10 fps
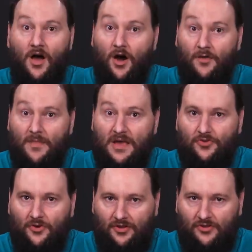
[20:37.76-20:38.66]
On May
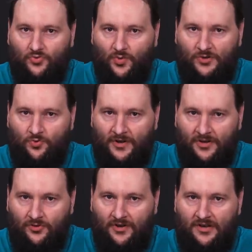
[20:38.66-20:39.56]
30th,
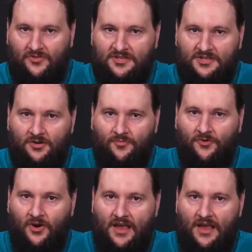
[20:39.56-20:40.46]
2023, the Center
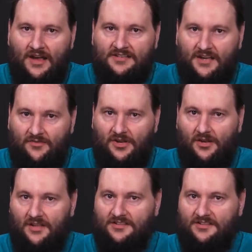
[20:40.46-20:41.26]
for AI Safety,